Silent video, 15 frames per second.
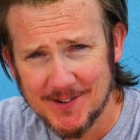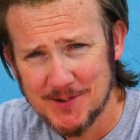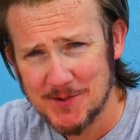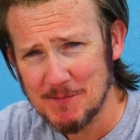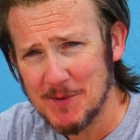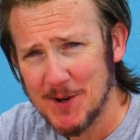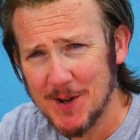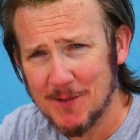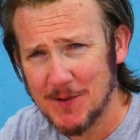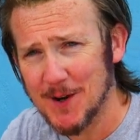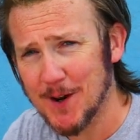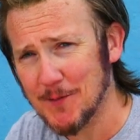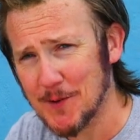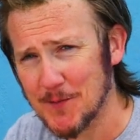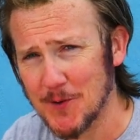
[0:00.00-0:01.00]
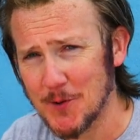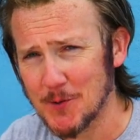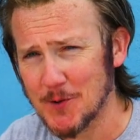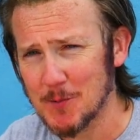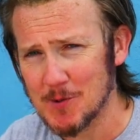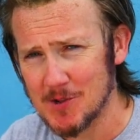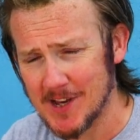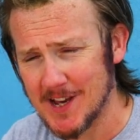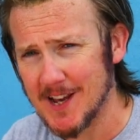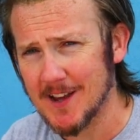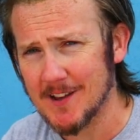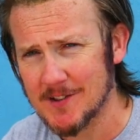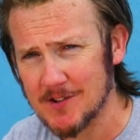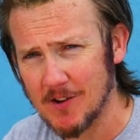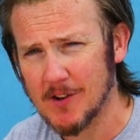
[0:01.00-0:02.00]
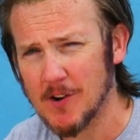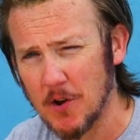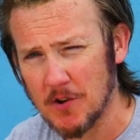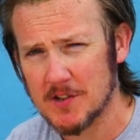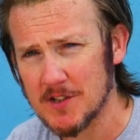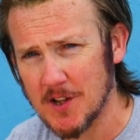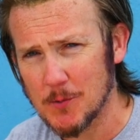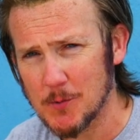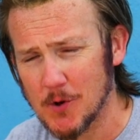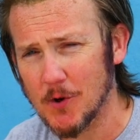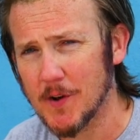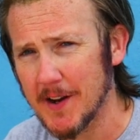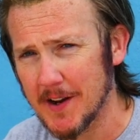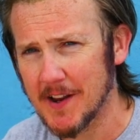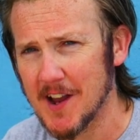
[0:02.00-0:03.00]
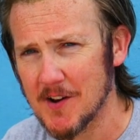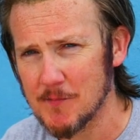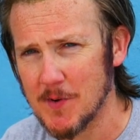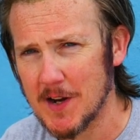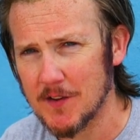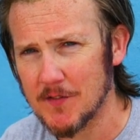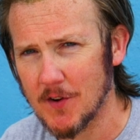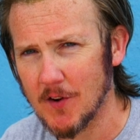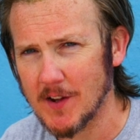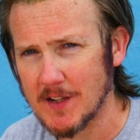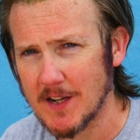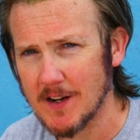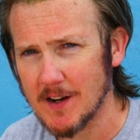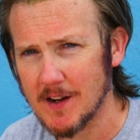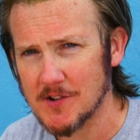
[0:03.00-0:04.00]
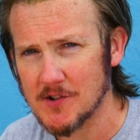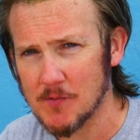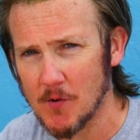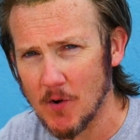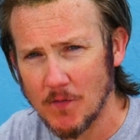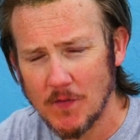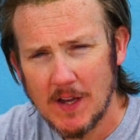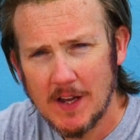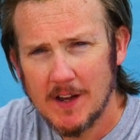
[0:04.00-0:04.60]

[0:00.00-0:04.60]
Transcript: Some lovely, lovely food that was there. It's like kind of slow cooking and getting ready for like dinner later on.